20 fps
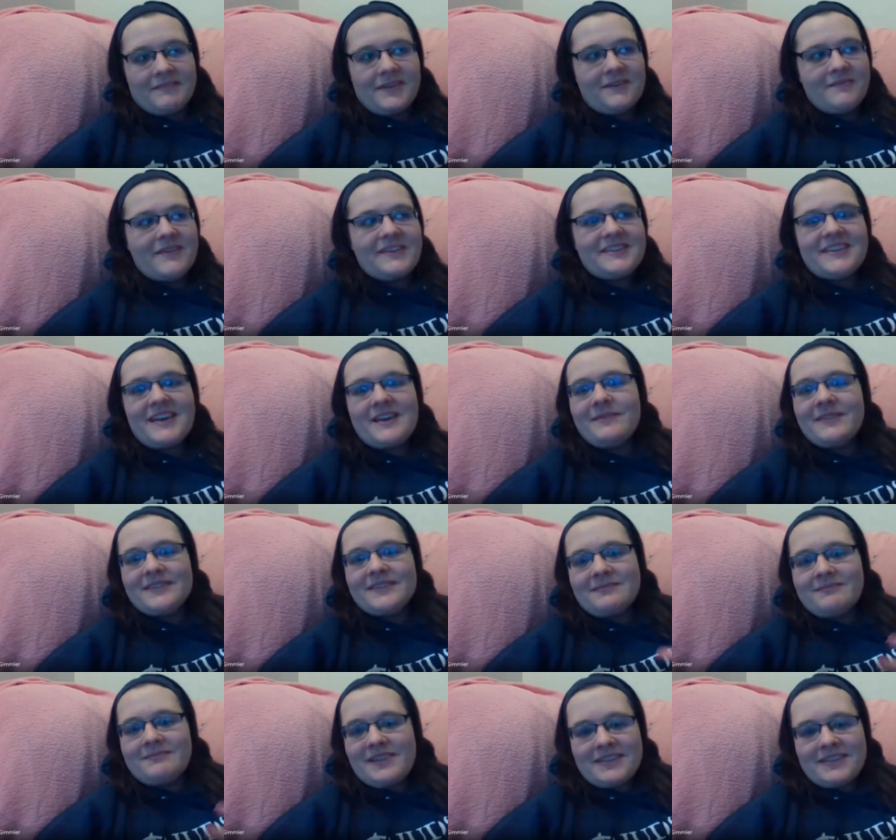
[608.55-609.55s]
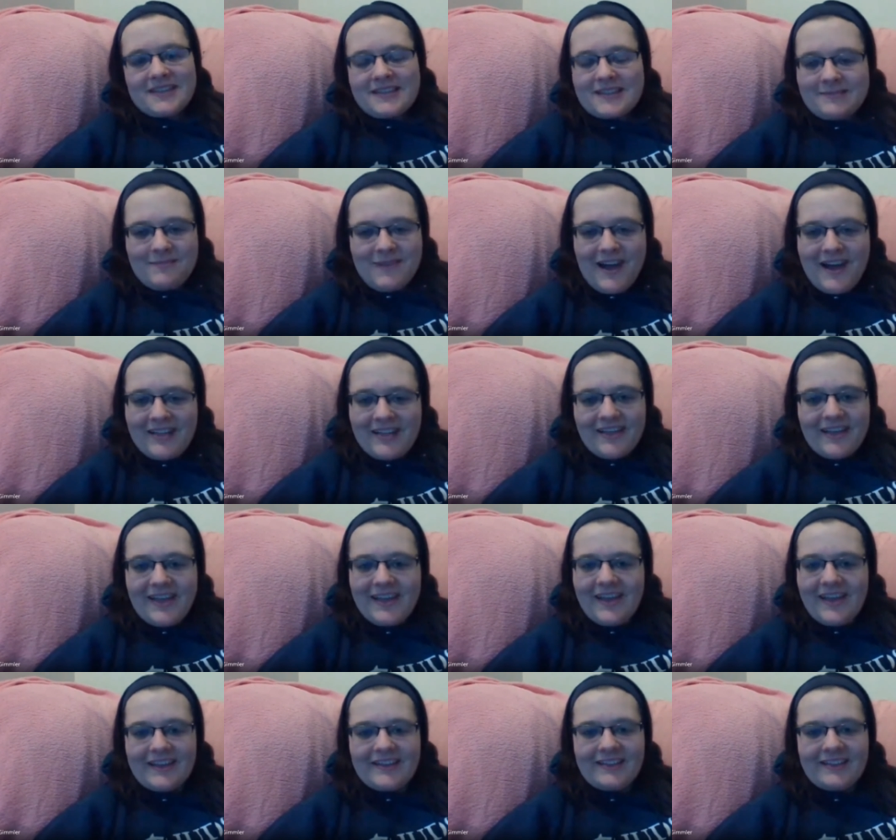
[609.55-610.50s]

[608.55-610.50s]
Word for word: very much able to be in the spotlight.